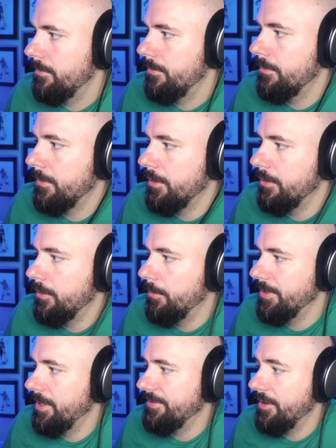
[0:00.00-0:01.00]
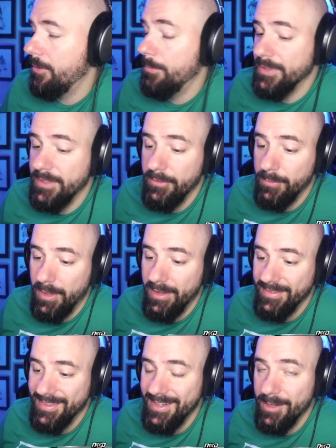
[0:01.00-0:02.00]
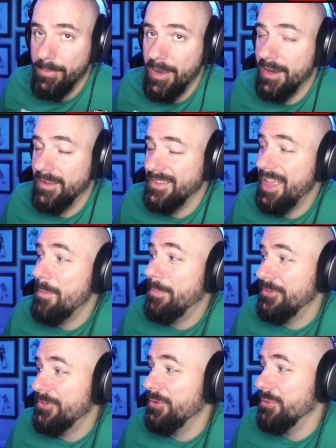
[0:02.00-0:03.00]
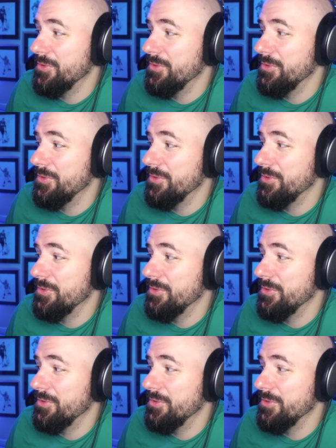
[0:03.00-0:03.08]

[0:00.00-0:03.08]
you know, but that's all. But this was the Need It Podcast episode